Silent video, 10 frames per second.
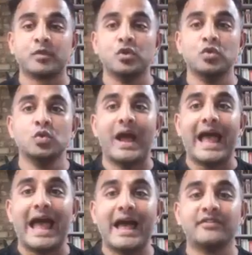you
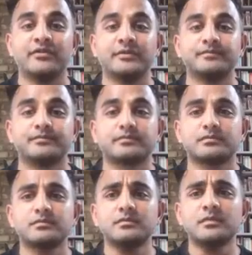have
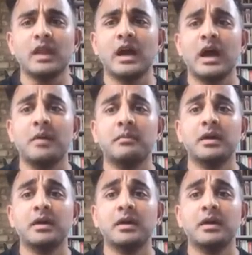a